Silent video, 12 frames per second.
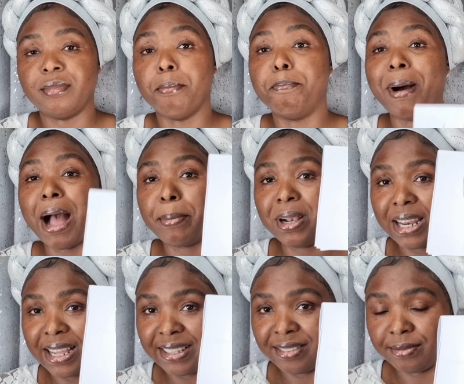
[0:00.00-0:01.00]

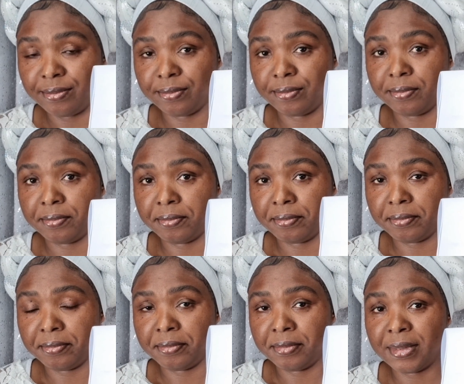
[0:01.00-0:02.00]
Babylon.
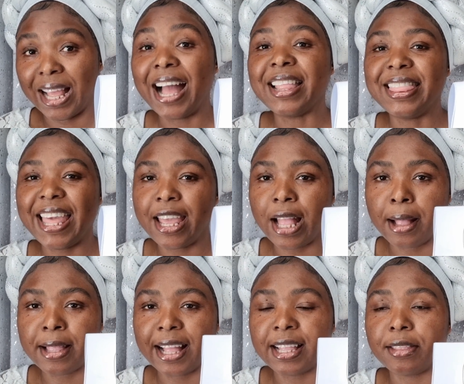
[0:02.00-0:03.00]
And then,
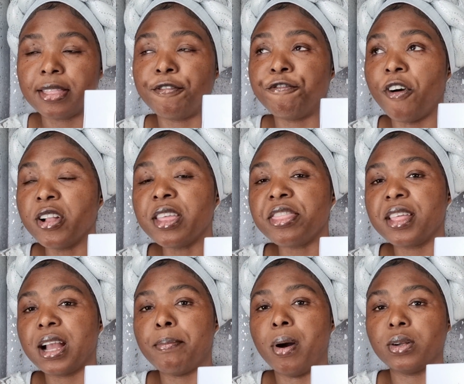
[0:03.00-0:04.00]
and, and the, the funny
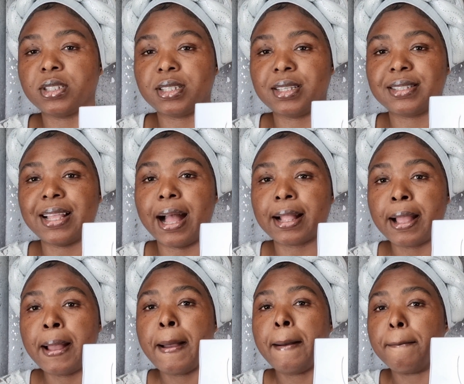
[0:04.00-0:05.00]
thing about it is that
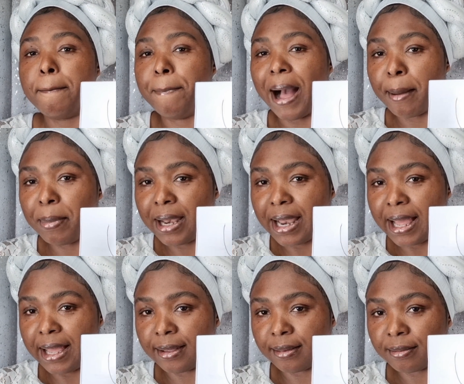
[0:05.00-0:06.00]

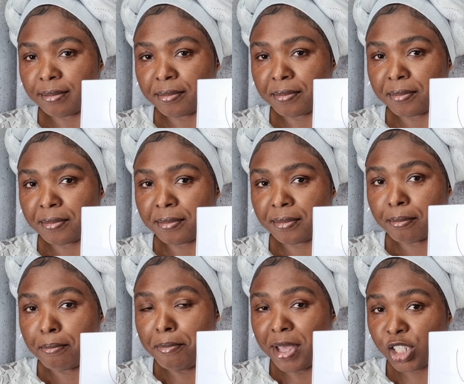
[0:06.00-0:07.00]
Babylon,
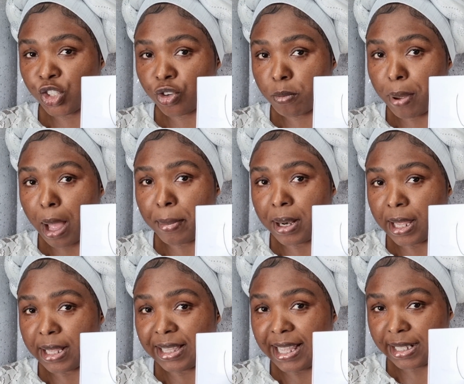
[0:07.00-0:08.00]
Mystery
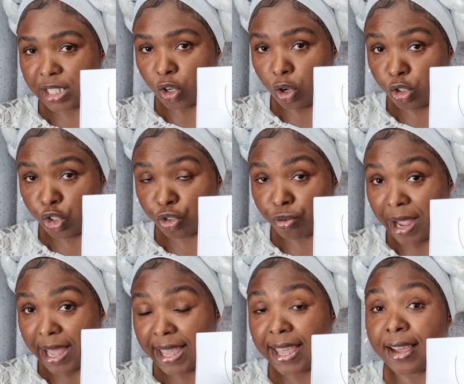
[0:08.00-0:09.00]
Babylon, this country
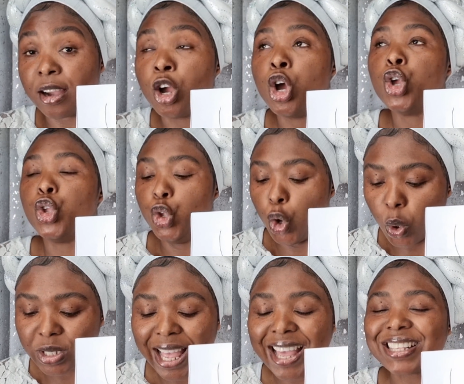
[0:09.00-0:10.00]
right here,
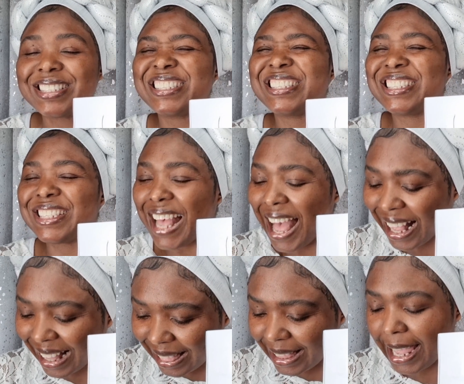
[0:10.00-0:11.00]
knows
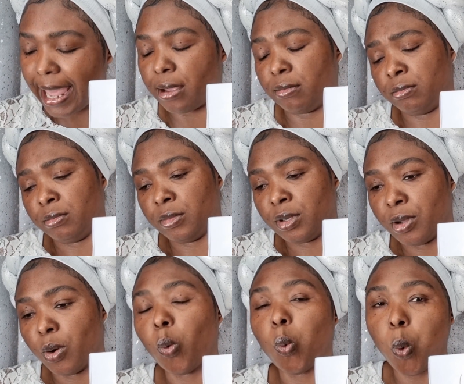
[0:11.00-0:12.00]
exactly
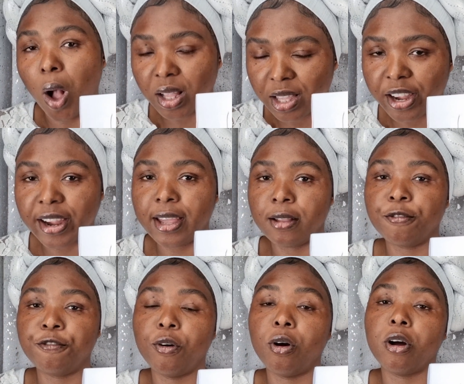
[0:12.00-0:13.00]
what they're in
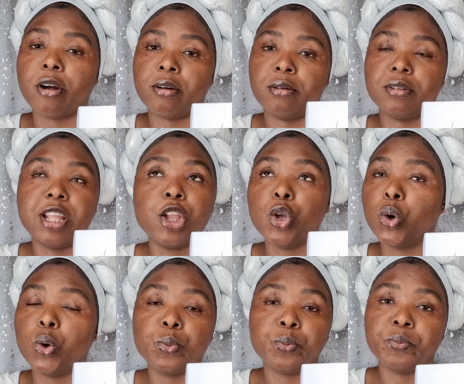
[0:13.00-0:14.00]
for. They
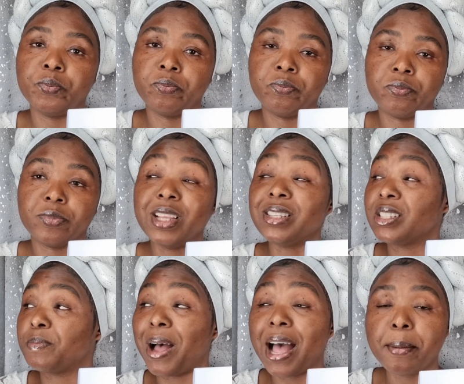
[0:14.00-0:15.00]
know. This is
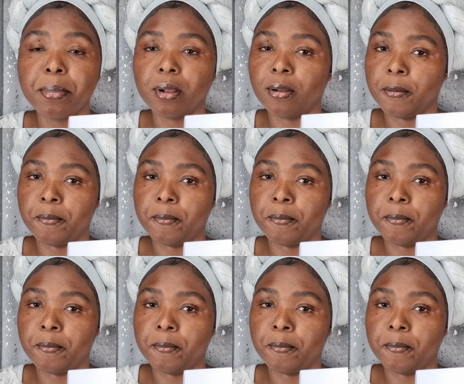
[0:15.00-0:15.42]
Bible.